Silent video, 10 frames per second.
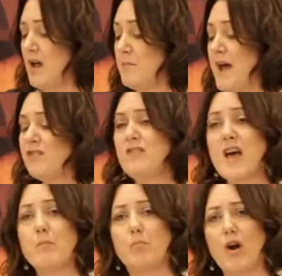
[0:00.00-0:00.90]
Imagine
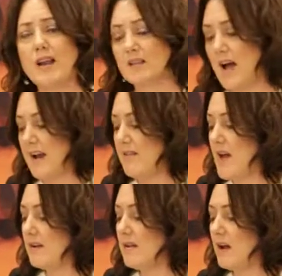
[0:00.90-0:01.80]
that bright light in
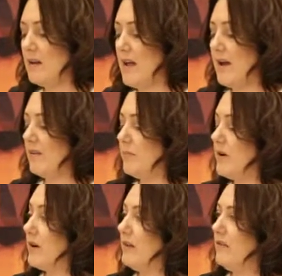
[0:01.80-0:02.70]
that tunnel I
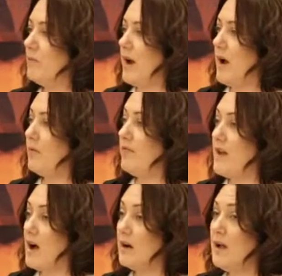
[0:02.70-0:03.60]
experienced when I was
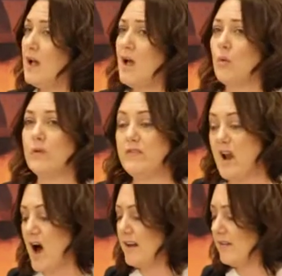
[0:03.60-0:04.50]
young was
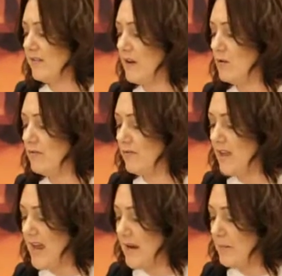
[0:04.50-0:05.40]
not a single
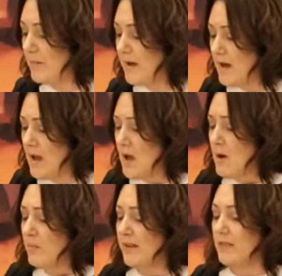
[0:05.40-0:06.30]
flame,
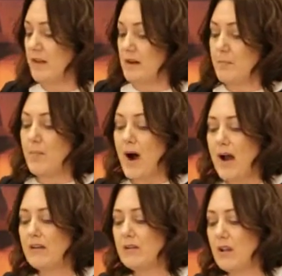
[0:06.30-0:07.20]
but the
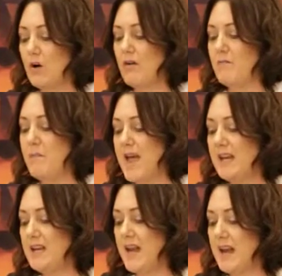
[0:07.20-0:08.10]
combined glow of
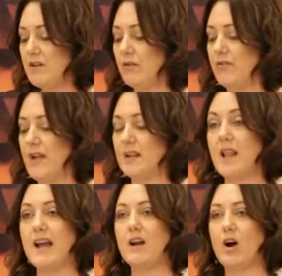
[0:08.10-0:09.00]
many candles that
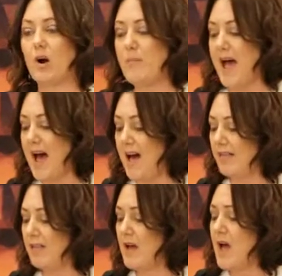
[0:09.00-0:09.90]
light our
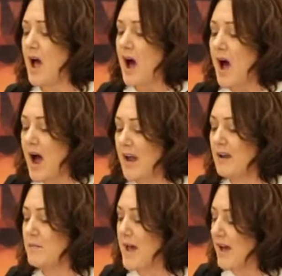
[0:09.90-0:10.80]
path. I
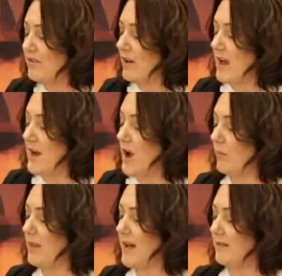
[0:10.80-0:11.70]
imagine and
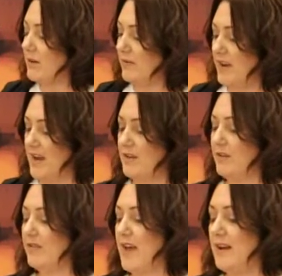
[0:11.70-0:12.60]
help light those
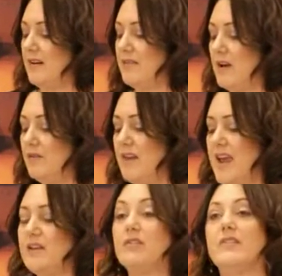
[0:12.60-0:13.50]
candles, and as those
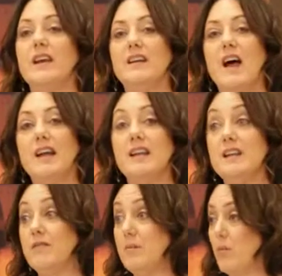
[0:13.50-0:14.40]
candles ignite
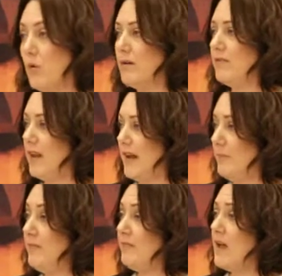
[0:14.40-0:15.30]
even more
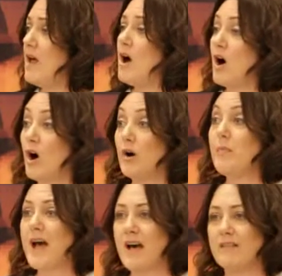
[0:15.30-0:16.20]
flames, our
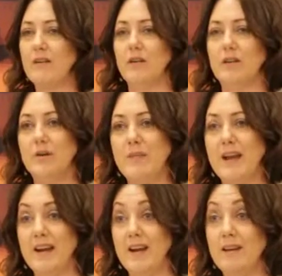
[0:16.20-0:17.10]
paths are
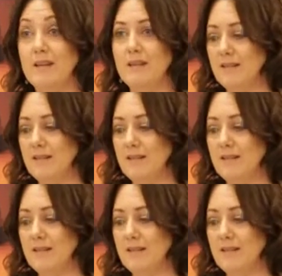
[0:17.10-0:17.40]
illuminated.